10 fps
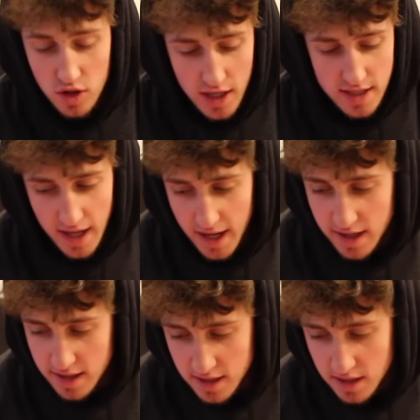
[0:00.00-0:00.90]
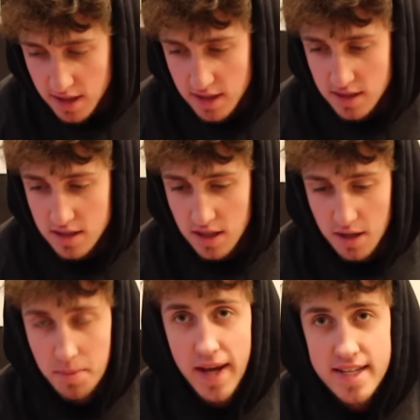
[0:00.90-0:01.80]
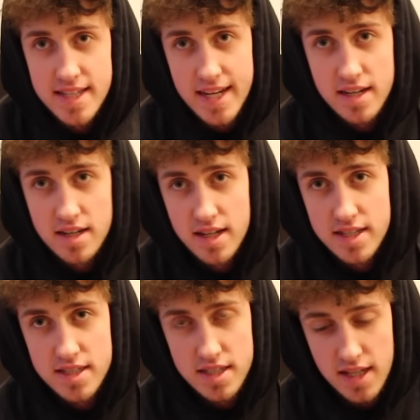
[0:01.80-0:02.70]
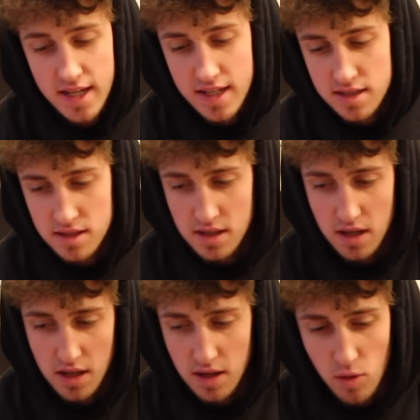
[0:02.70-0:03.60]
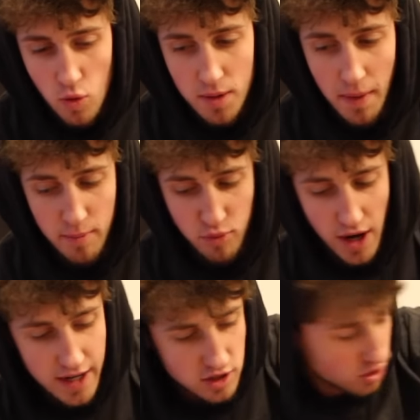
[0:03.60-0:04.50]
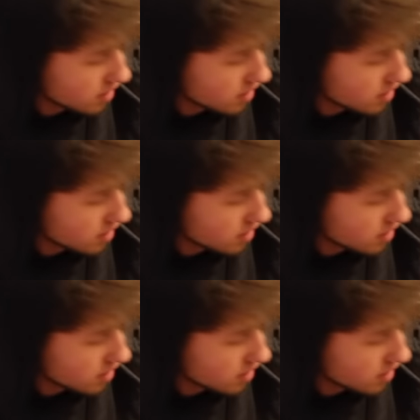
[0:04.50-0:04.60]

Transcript: Look at that. It is amazing. This thing is one of my pride and